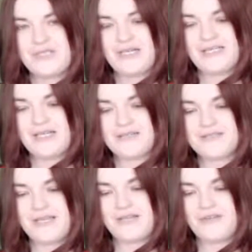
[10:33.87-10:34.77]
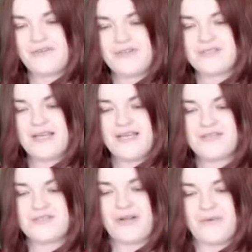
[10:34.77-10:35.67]
And that's the end of your
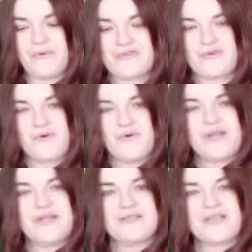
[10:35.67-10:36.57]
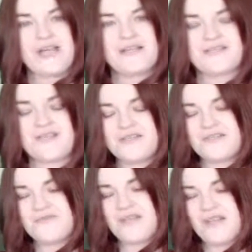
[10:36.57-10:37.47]
science round. So here's the answers
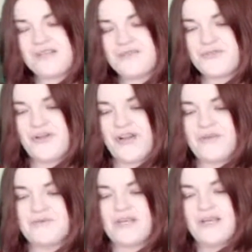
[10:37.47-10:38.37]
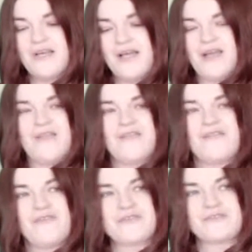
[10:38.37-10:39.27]
for the last two rounds. The
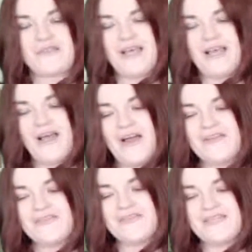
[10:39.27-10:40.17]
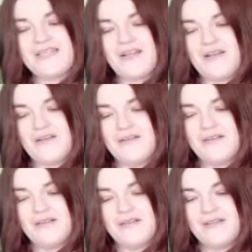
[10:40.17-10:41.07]
first flag, Argentina.
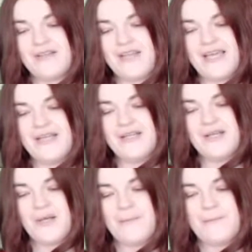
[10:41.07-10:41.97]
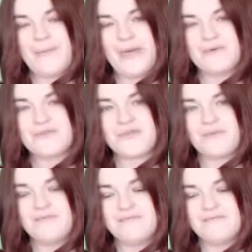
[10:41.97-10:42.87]
Then Belgium.
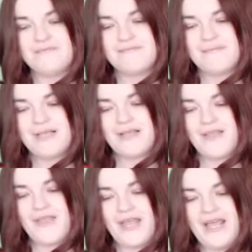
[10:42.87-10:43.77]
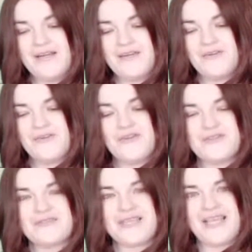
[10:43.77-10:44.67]
Then New
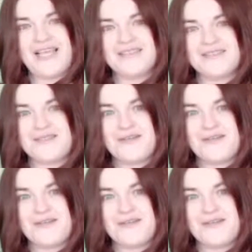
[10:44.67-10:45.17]
Zealand.